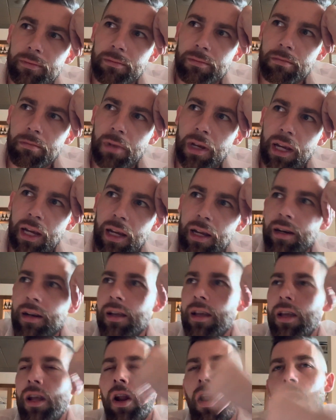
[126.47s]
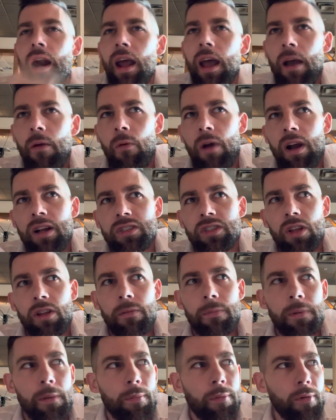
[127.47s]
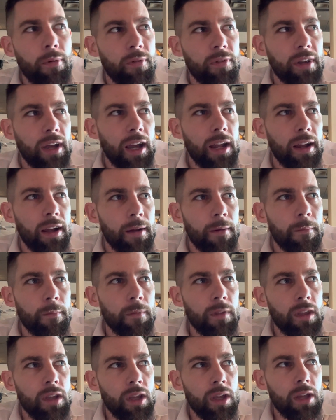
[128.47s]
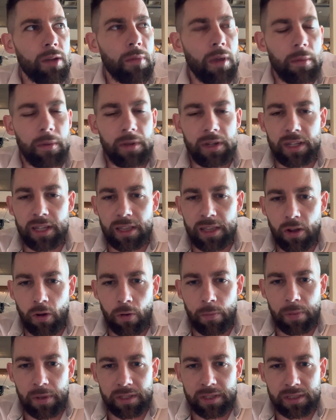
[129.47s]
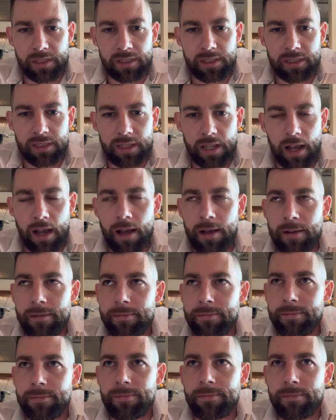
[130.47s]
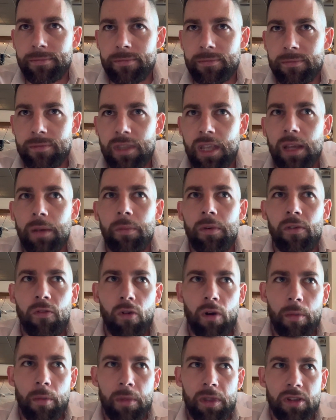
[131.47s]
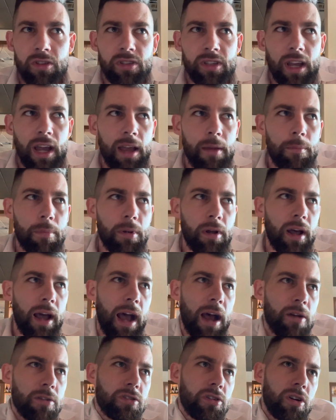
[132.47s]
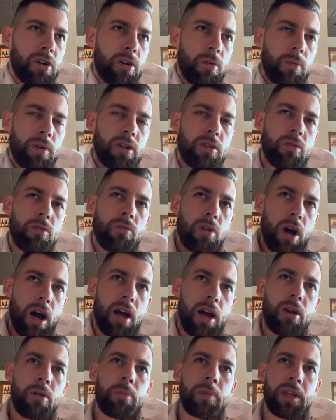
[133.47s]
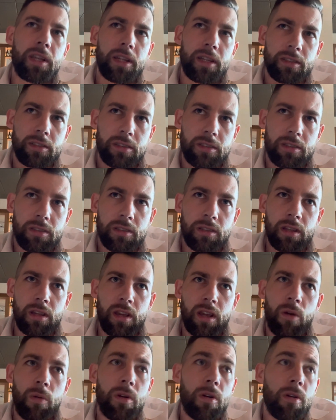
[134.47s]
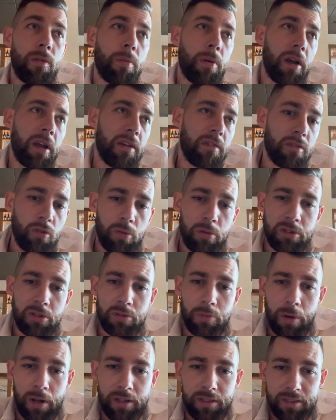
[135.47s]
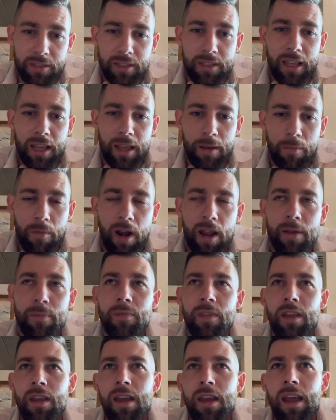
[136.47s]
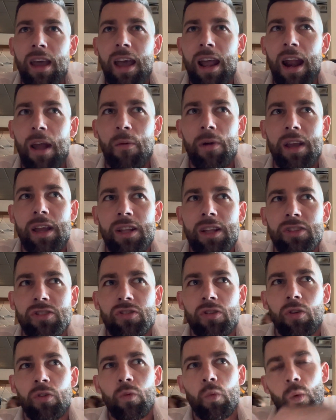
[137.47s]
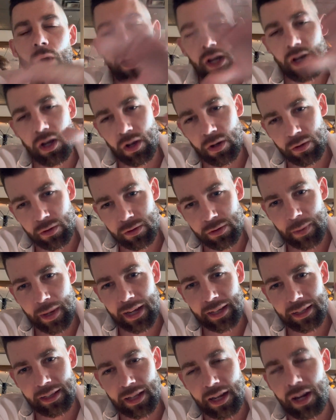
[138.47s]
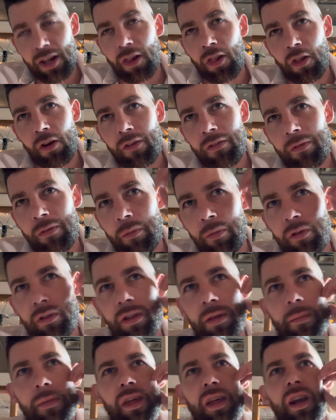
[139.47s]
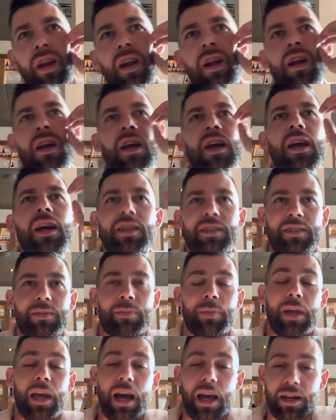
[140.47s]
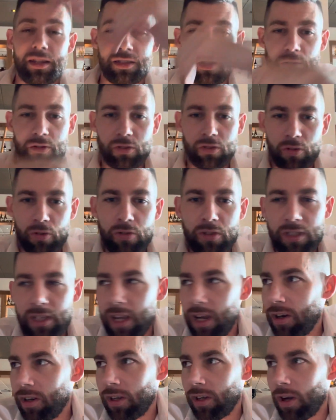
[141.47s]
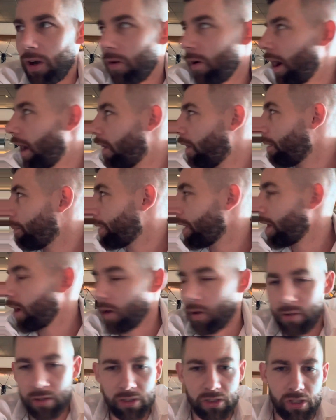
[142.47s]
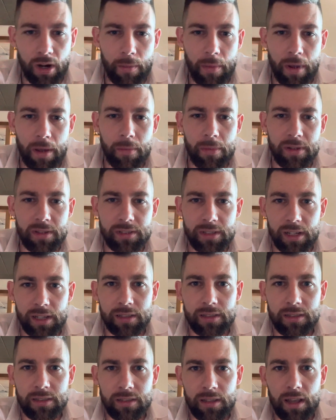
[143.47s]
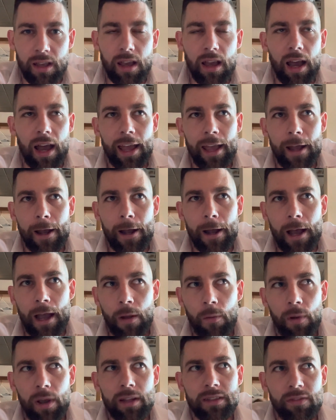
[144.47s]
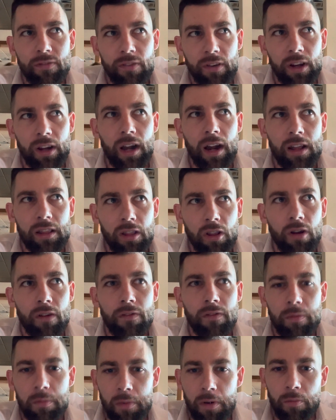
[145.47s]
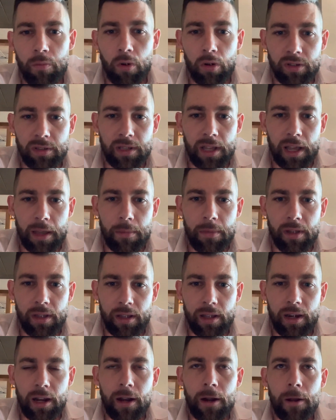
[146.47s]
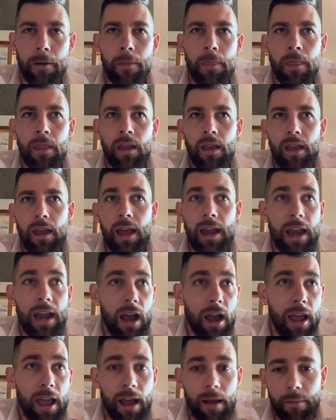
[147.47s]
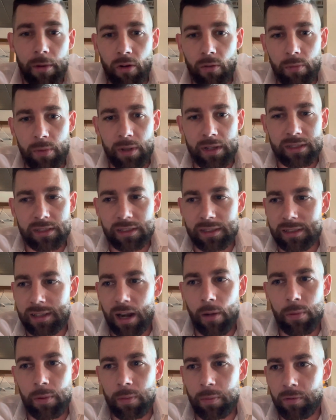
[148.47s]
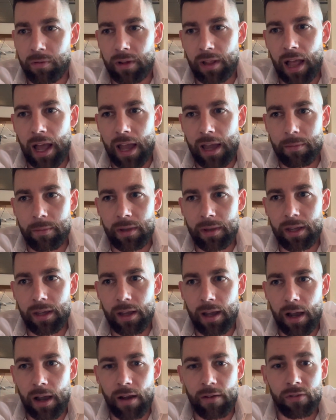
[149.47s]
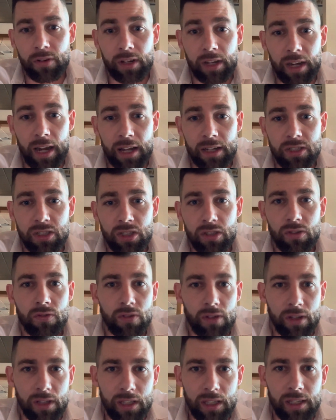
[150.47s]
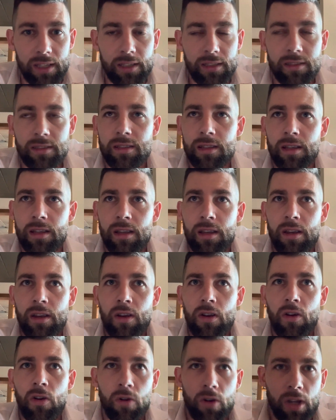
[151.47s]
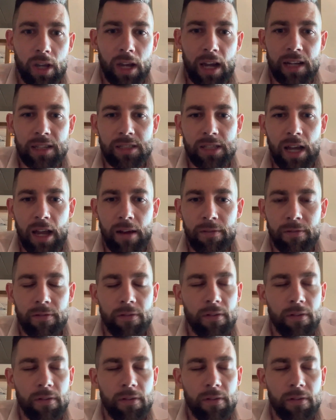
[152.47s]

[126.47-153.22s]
man, and I watch other people who've kind of maybe did the whole business thing before me. There's a guy, Bill Hauser, we do huddle meetings. We don't probably even do as well as with him, right? And I went and sold windows back in the day to learn from multimillionaire. Because to be honest, I was too scared to go out on my own and start my business. I went and figured I'd learn from a multimillionaire. And now I have my own business. And now people rely on me for connections, for leads. Who do you got, Jeff?